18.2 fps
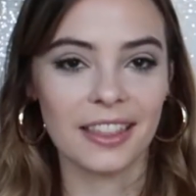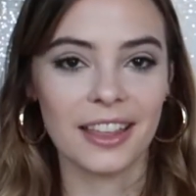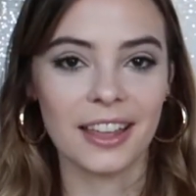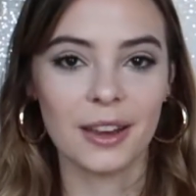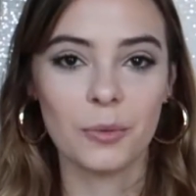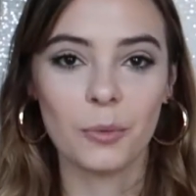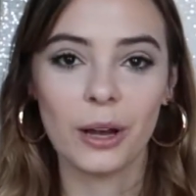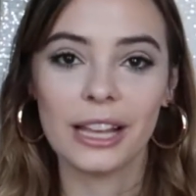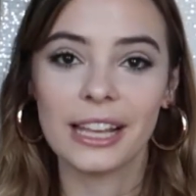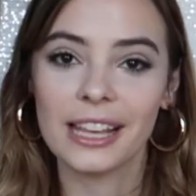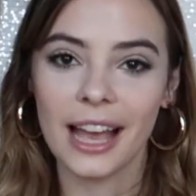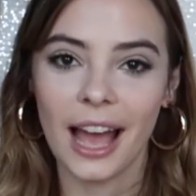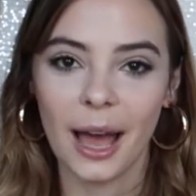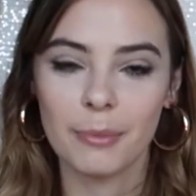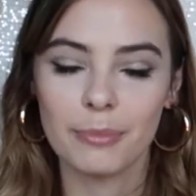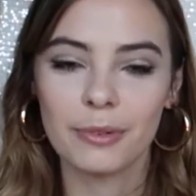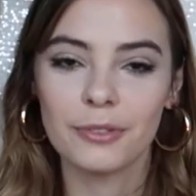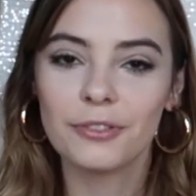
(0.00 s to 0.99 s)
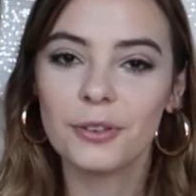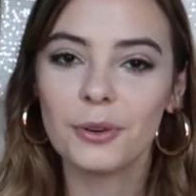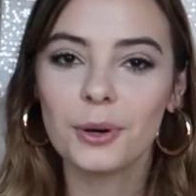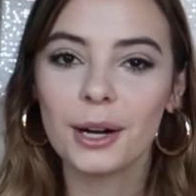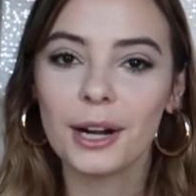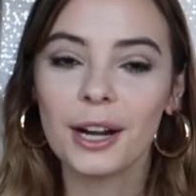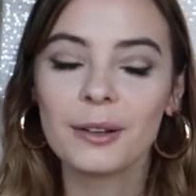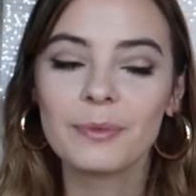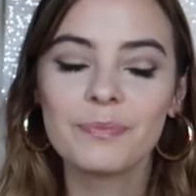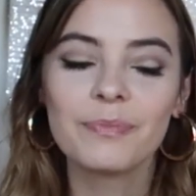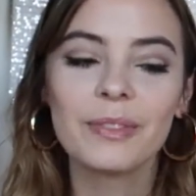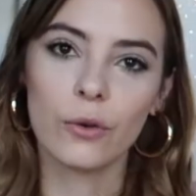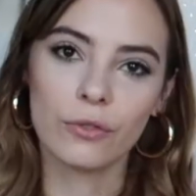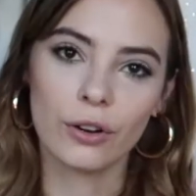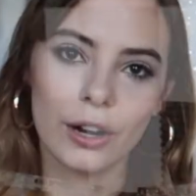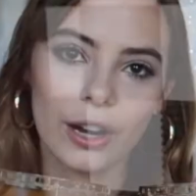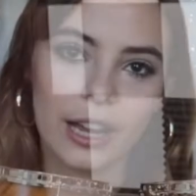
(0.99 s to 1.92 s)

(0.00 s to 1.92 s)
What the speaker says: than what he had before. Over